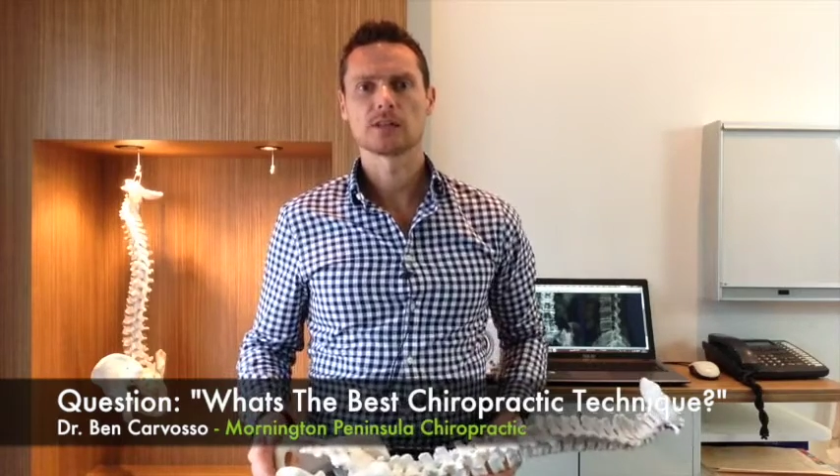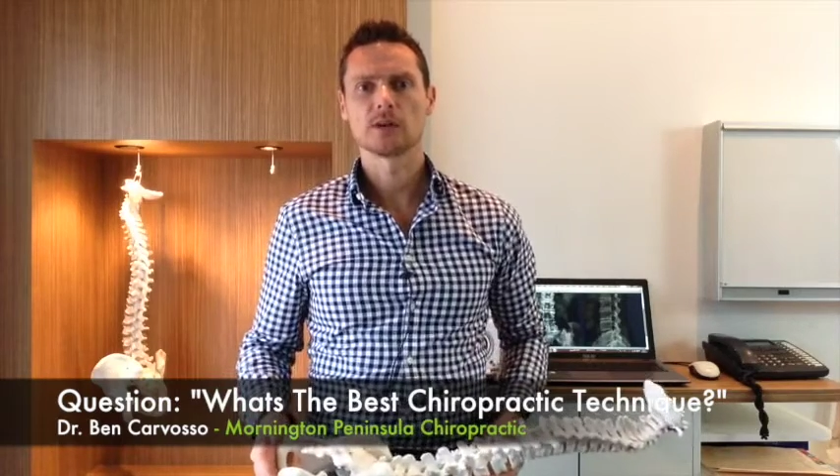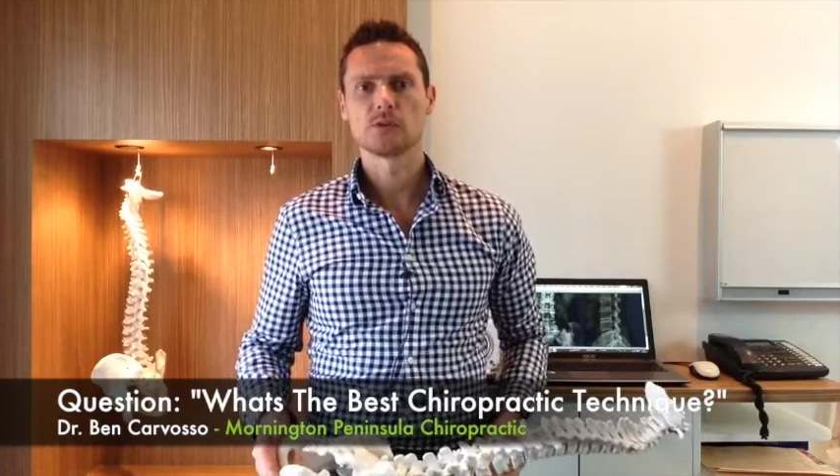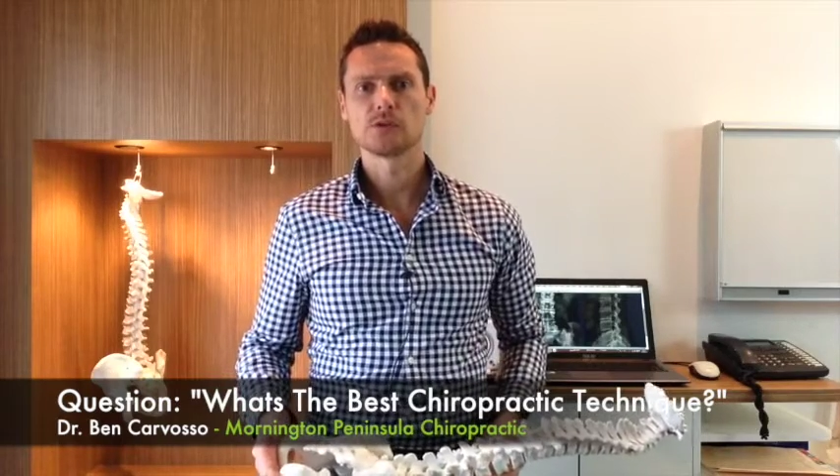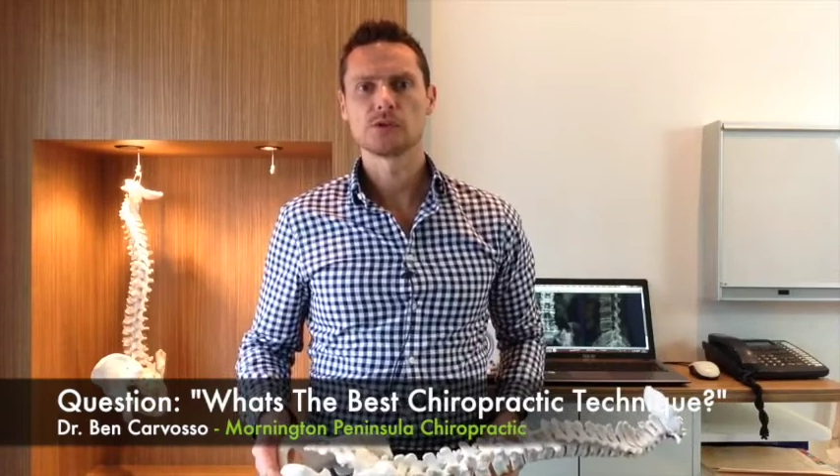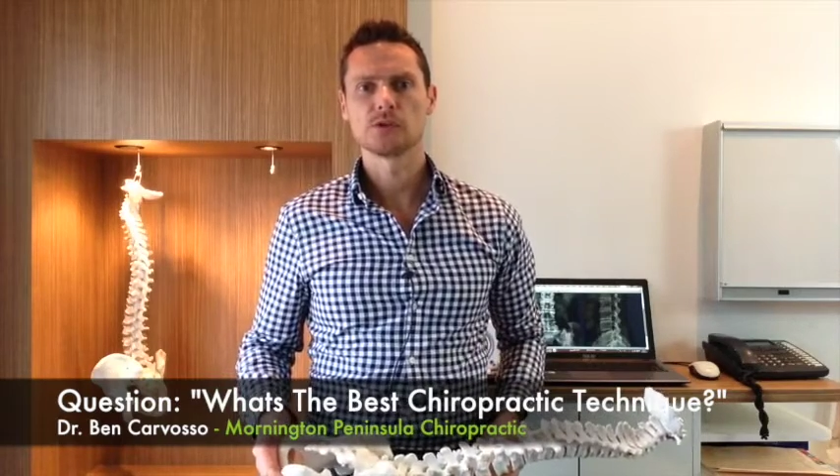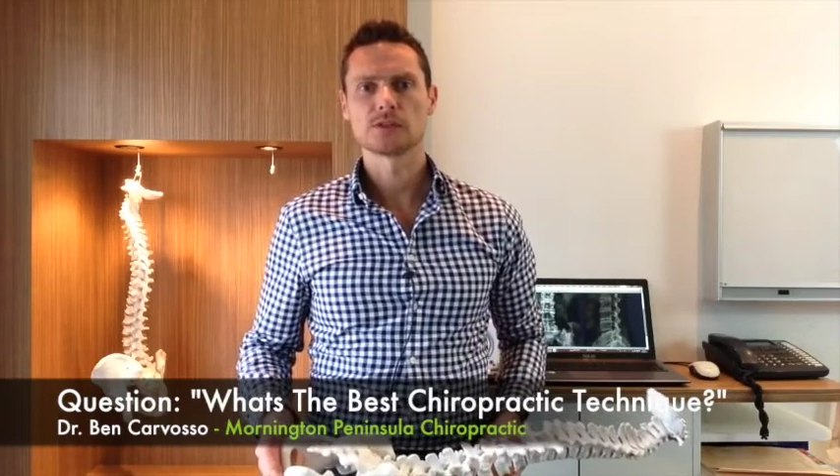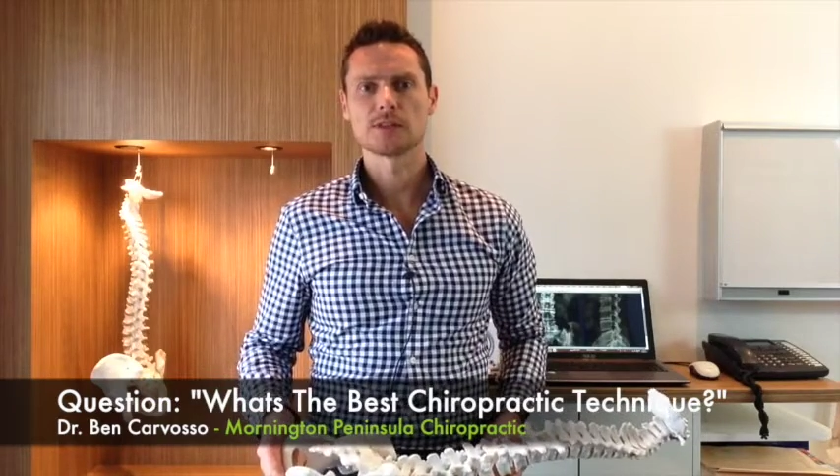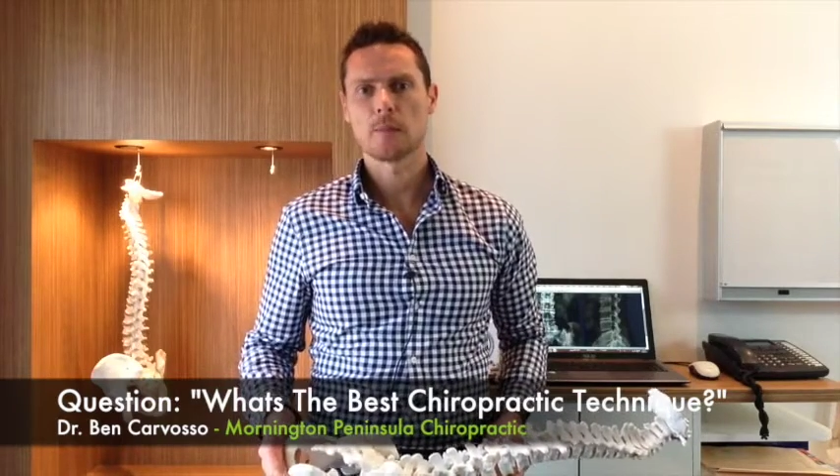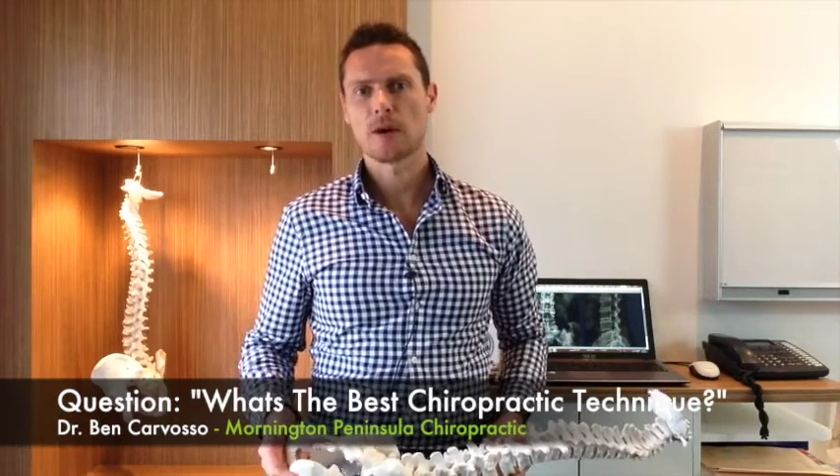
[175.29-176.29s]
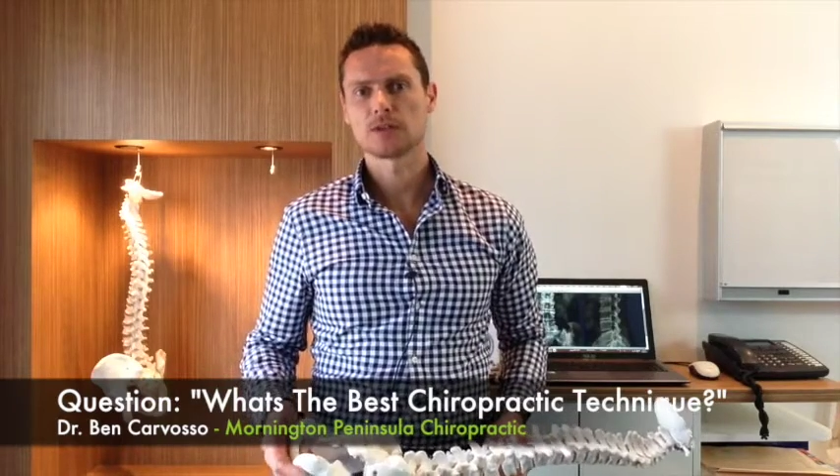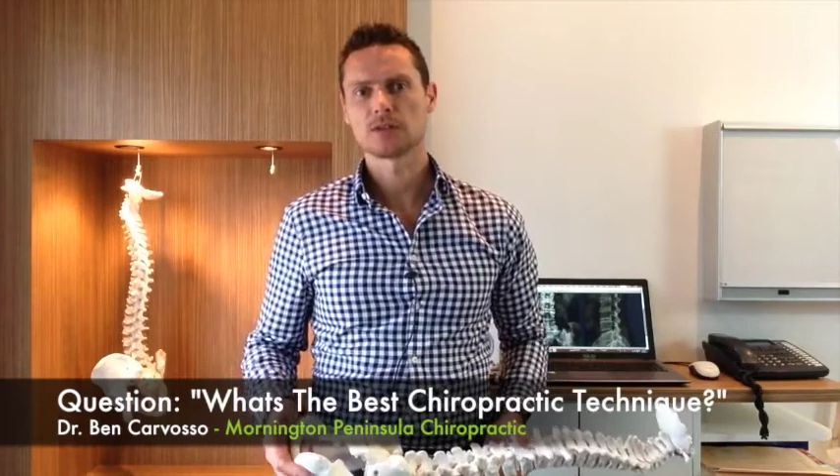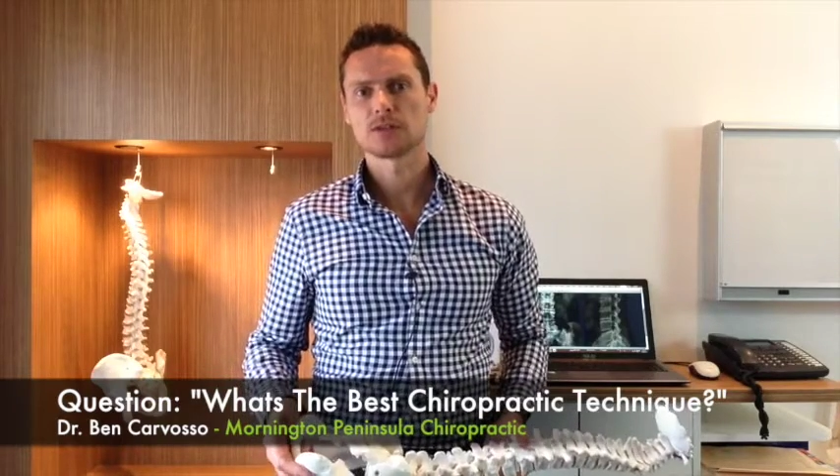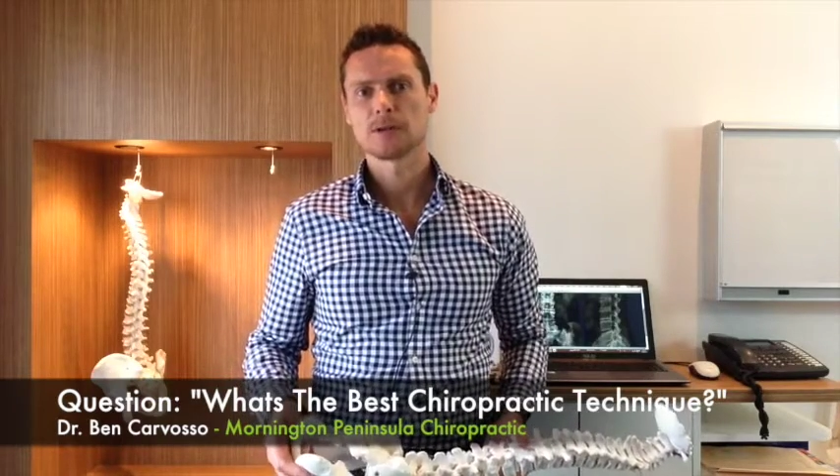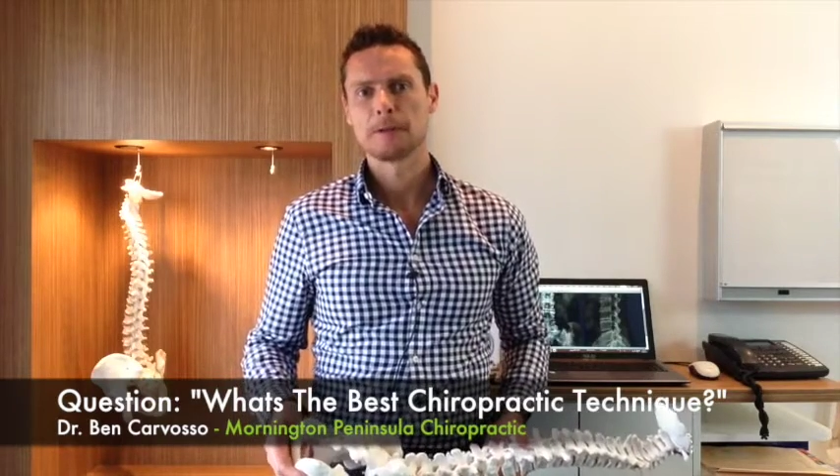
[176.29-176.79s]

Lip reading: that we use on some patients.